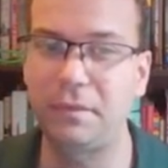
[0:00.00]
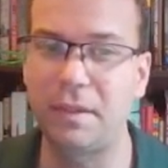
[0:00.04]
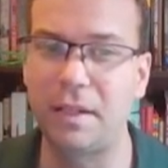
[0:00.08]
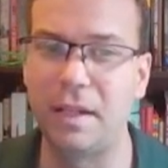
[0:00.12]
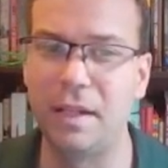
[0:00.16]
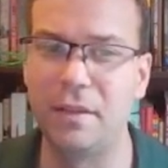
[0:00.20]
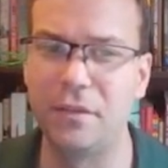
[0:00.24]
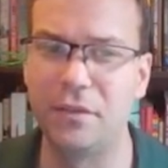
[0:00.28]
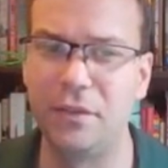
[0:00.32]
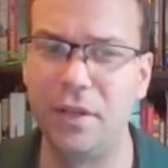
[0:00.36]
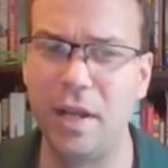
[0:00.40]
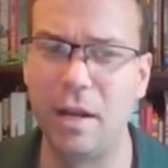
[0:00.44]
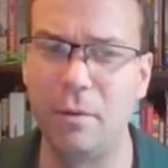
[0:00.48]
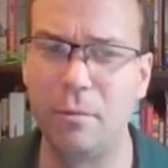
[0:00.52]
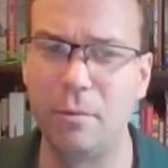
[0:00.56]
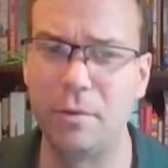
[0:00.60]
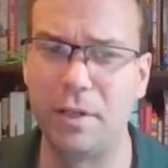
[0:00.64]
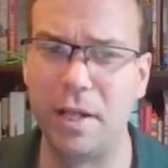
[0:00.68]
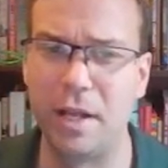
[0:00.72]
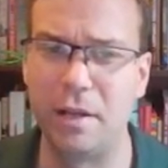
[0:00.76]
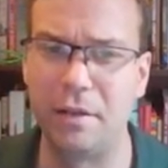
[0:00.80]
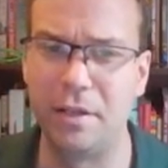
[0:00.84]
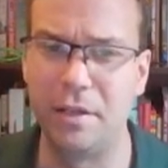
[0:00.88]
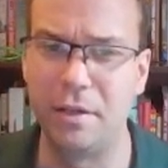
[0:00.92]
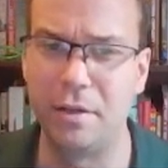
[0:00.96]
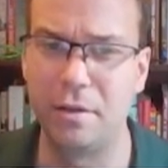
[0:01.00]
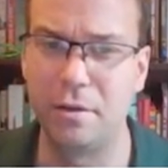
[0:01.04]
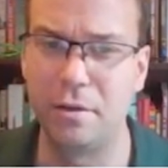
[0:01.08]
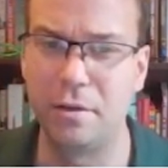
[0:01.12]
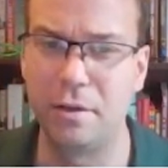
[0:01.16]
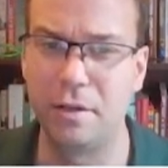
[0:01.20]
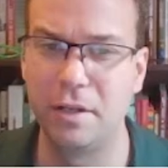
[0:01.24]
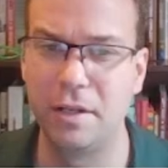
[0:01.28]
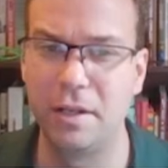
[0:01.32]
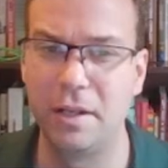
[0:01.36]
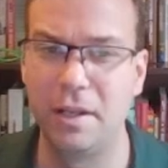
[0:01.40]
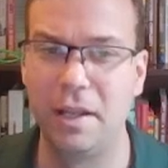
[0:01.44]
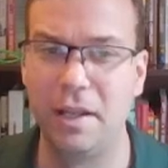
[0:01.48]
And so now we're down here,
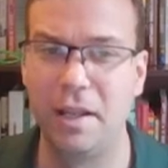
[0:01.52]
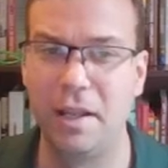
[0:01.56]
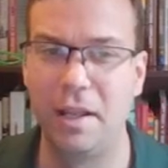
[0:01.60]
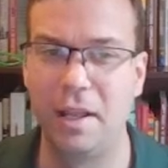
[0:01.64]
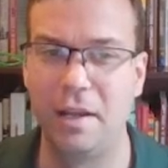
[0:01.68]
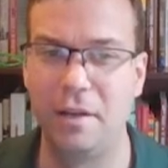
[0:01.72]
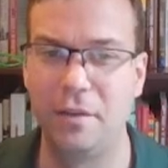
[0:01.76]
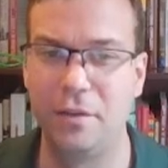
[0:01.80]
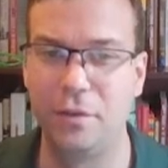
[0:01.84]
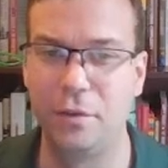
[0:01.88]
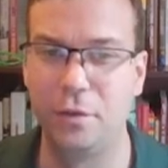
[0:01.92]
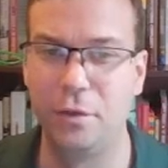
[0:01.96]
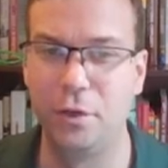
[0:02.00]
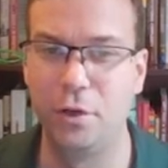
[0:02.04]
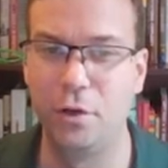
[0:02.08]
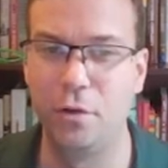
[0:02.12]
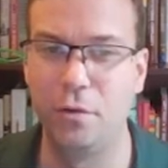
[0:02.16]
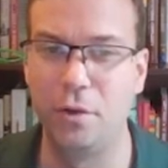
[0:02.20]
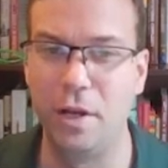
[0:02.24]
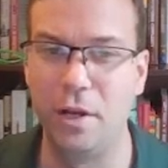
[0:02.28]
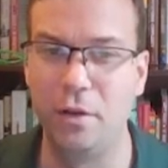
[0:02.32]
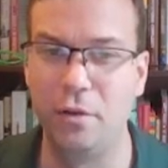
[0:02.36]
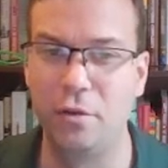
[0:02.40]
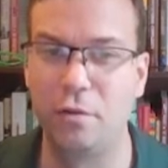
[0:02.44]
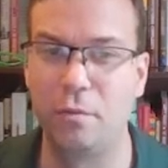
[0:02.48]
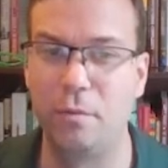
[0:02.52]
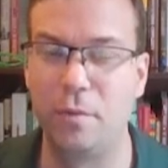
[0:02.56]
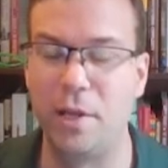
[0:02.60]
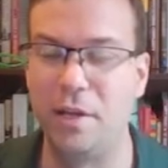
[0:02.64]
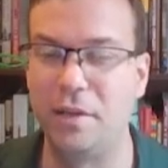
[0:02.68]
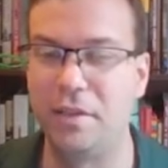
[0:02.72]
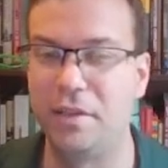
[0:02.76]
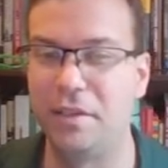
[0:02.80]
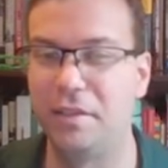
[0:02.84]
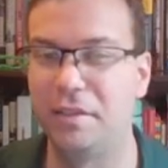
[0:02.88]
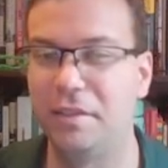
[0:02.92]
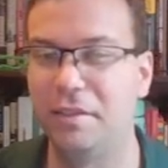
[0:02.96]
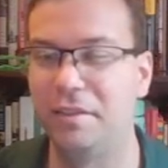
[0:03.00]
and it's going to go increment
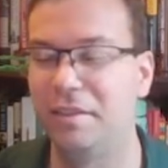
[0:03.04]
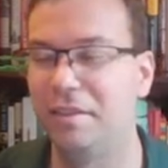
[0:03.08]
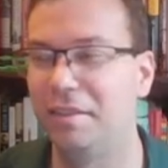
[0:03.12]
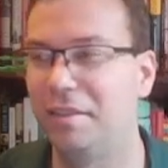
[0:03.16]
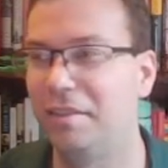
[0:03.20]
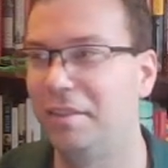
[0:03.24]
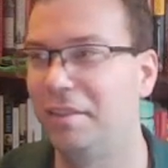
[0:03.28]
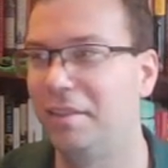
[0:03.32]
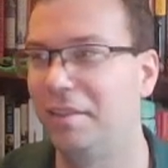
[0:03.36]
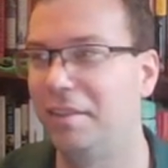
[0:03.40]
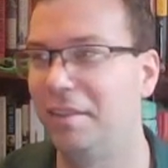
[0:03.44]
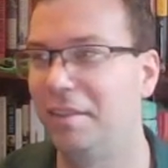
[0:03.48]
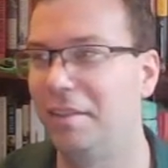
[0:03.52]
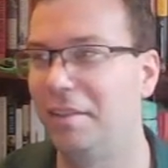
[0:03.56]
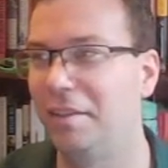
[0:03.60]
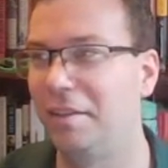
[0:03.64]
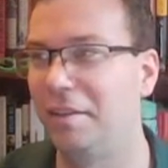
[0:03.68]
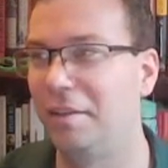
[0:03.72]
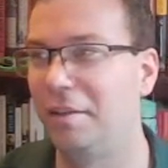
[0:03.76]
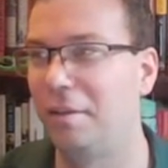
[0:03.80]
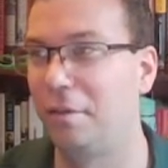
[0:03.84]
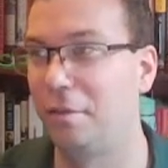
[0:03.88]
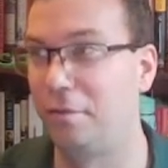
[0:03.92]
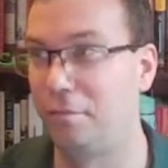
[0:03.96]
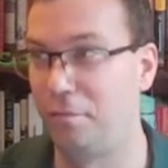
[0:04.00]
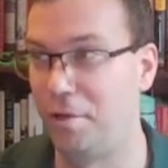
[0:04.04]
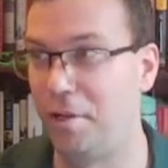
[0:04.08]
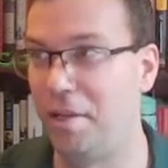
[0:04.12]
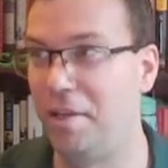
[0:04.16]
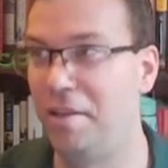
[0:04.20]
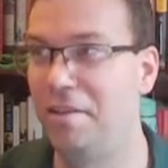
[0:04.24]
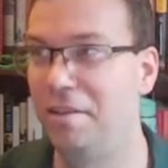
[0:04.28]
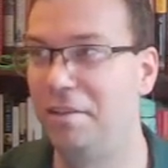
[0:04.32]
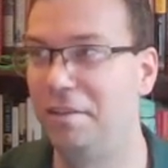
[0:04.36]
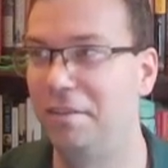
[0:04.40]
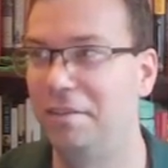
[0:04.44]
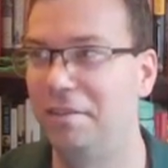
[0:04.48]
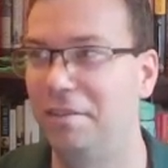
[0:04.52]
3,
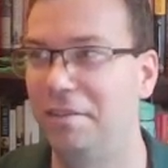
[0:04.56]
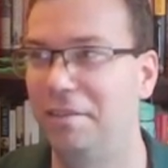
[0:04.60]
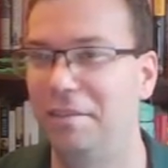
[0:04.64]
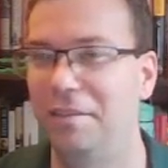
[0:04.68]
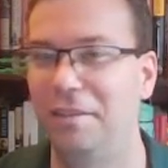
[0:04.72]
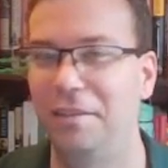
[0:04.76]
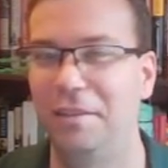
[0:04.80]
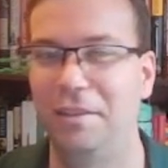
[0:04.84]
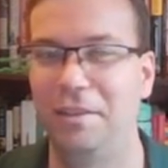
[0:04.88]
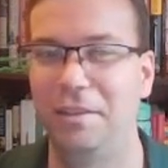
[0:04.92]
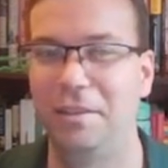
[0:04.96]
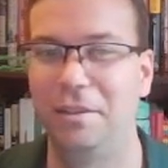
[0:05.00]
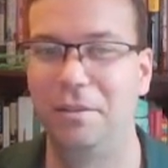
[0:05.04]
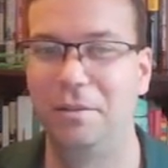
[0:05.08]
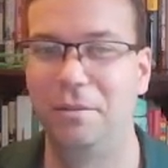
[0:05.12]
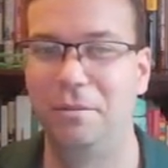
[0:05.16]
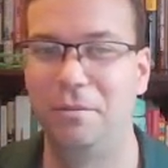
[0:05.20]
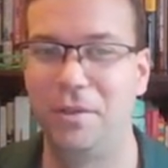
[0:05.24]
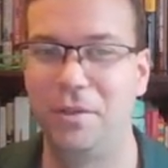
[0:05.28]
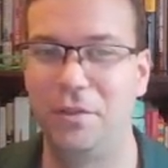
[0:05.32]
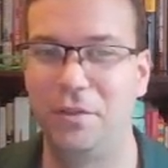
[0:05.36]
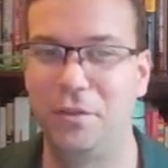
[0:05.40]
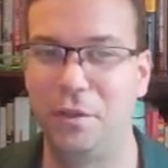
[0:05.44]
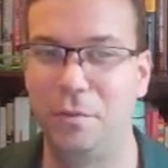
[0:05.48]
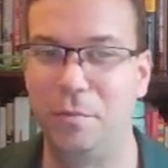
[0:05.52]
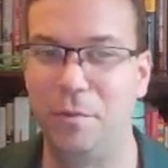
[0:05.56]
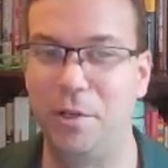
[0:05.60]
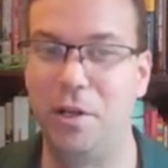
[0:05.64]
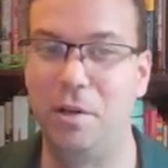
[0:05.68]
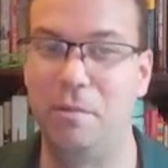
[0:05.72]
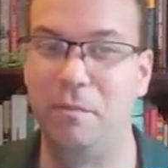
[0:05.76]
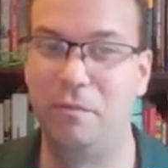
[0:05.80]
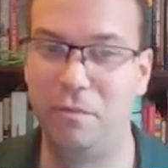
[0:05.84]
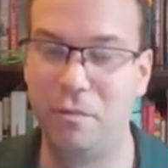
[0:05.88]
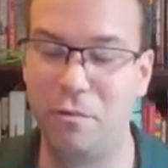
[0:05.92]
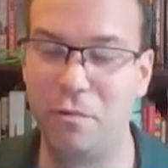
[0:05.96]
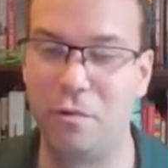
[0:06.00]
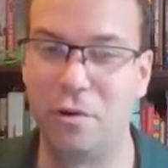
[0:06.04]
which is going to become
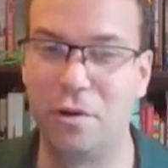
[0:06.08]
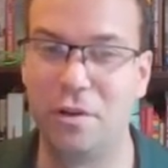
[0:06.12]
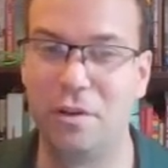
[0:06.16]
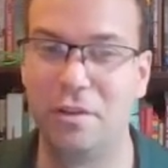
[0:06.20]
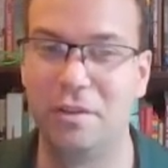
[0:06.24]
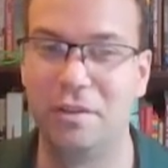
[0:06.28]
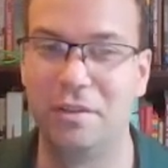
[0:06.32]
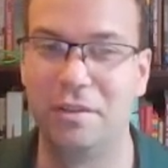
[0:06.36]
4,